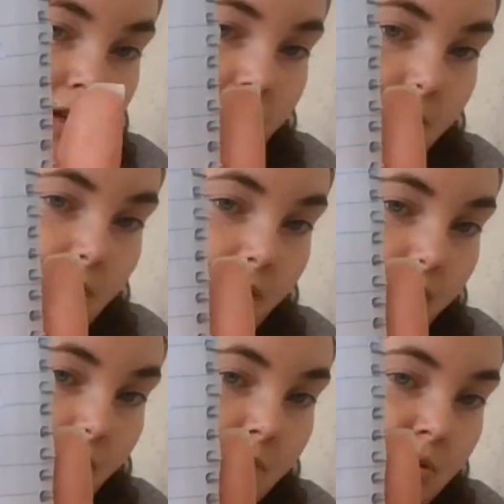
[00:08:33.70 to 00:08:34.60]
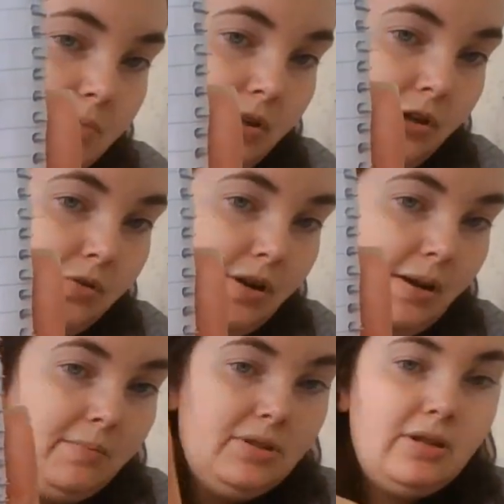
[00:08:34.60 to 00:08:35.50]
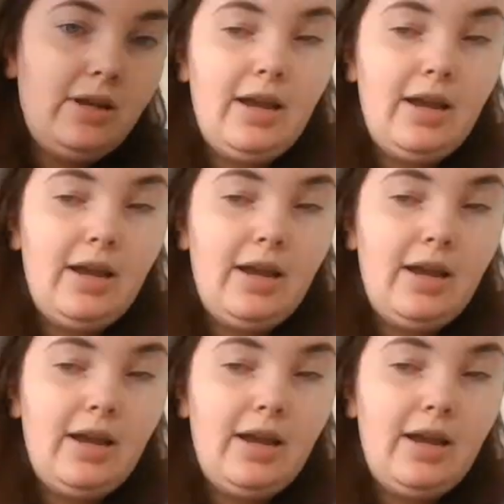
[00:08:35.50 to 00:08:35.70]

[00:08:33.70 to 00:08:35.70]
out the milligrams and milligrams,